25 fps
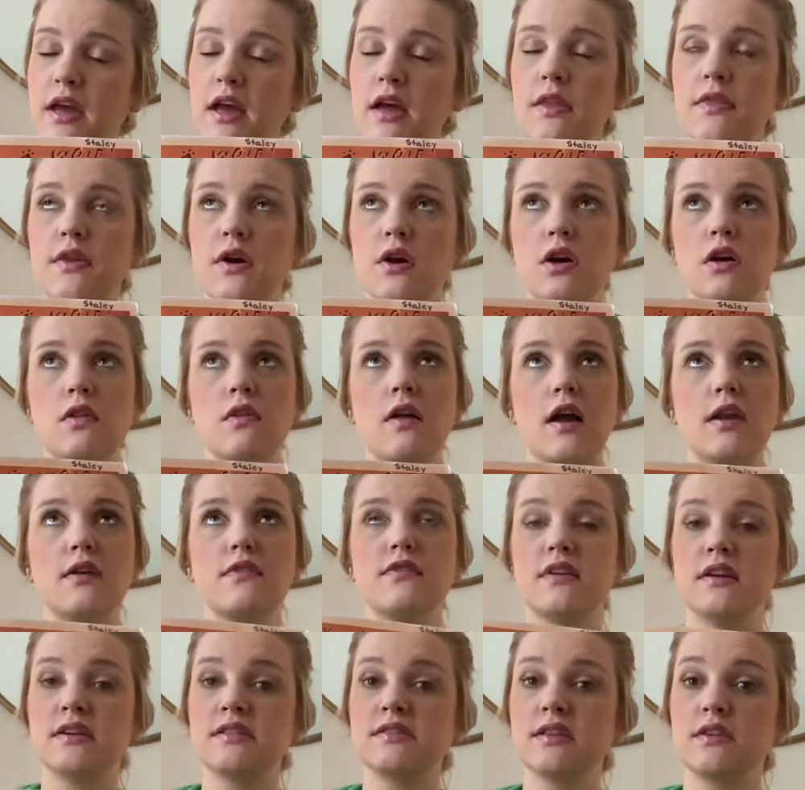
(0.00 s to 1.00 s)
There are a lot of
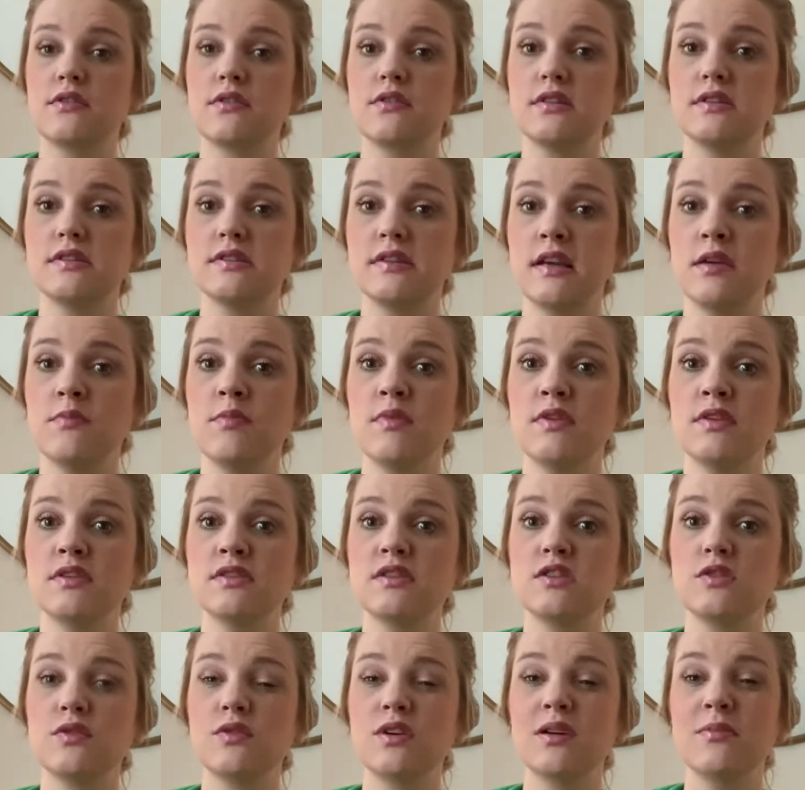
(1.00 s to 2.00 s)
things that are the same in this
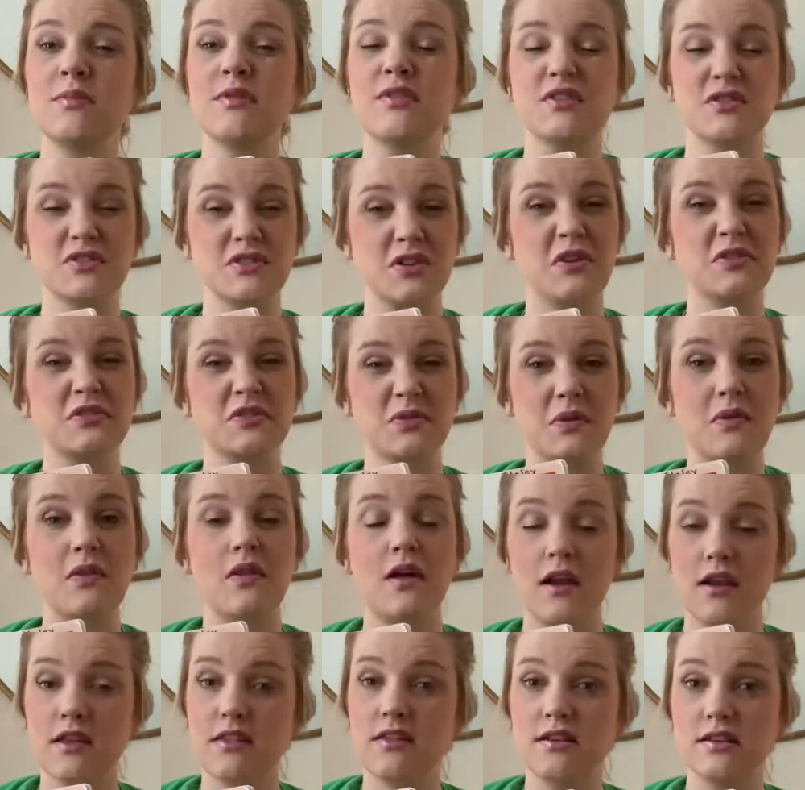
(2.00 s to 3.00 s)
story, but there's also a
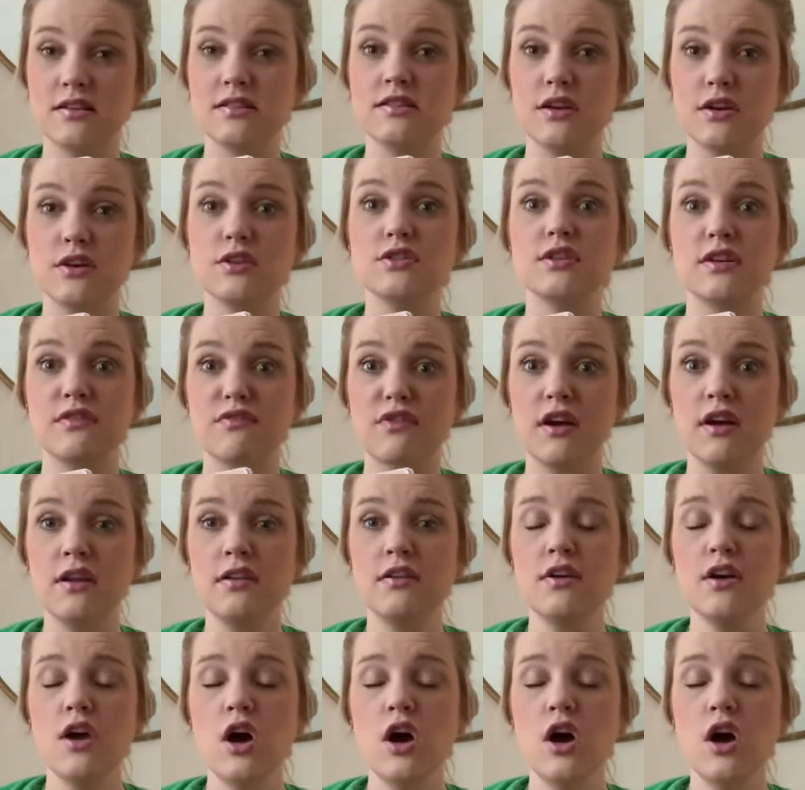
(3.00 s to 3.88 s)
lot of things that are different.